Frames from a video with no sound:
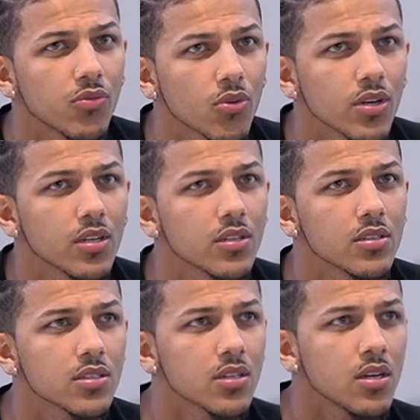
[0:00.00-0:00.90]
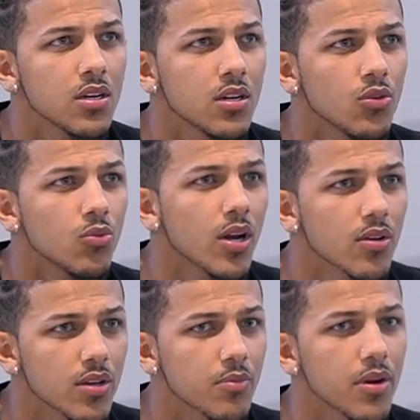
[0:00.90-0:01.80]
4 years
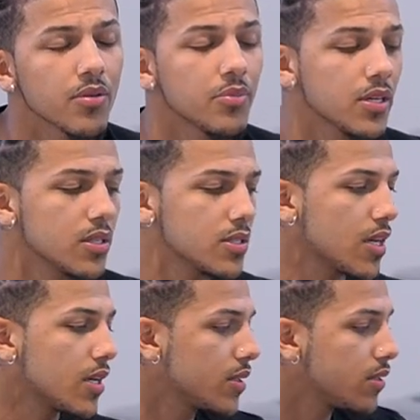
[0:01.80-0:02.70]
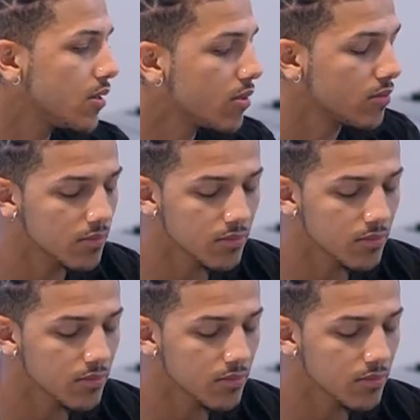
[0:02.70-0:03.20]
without getting married, because like no.